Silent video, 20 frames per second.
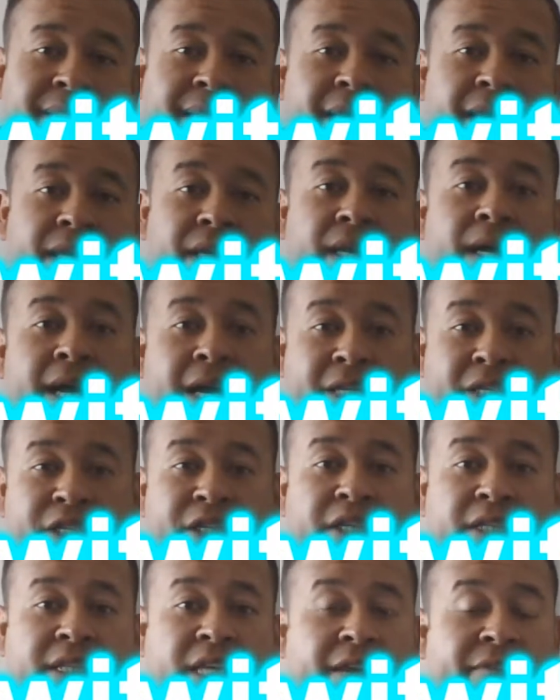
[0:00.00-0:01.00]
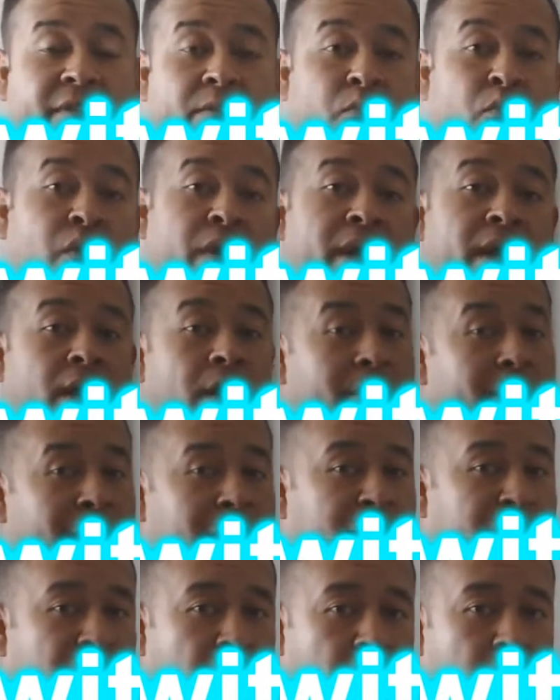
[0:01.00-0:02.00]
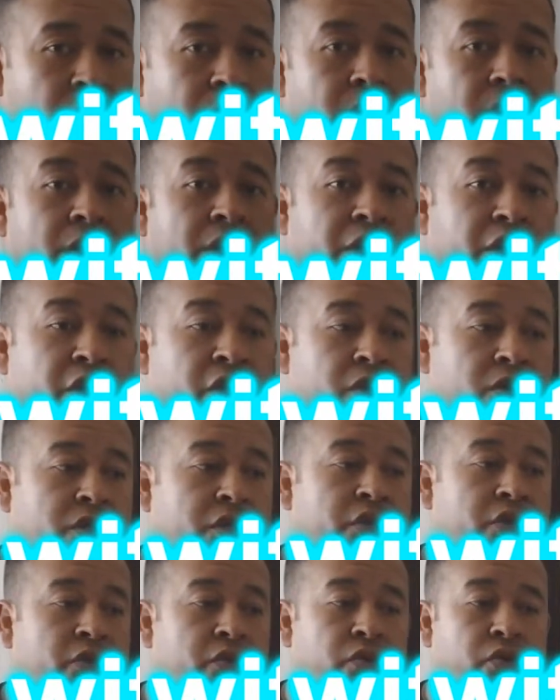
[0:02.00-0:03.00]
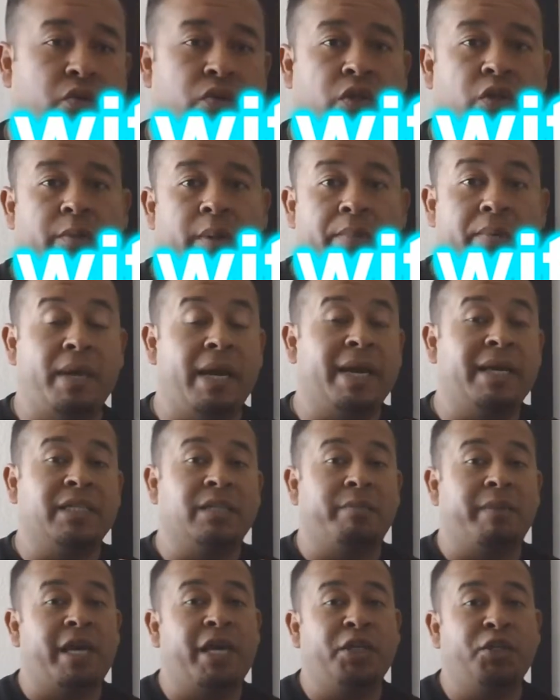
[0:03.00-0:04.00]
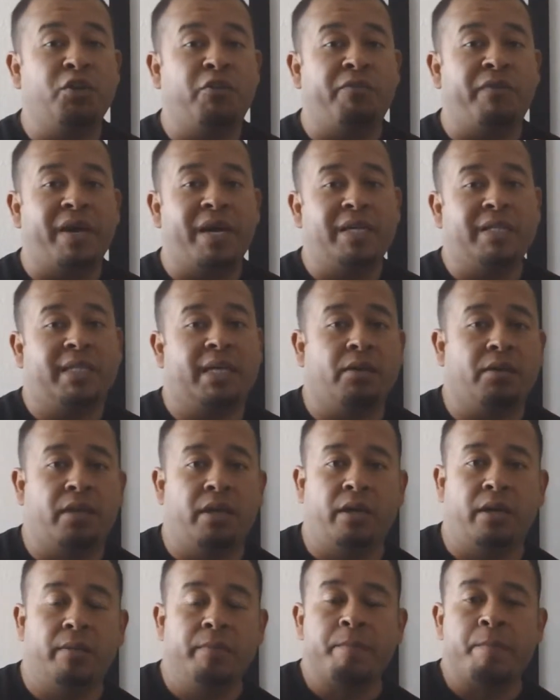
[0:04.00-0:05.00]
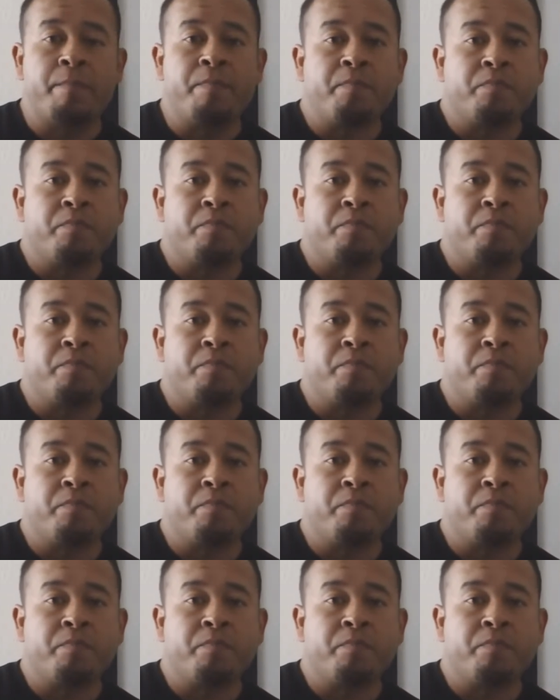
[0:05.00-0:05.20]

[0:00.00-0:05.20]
said I should just give them away on my show, to maybe I got some Angel fans out there.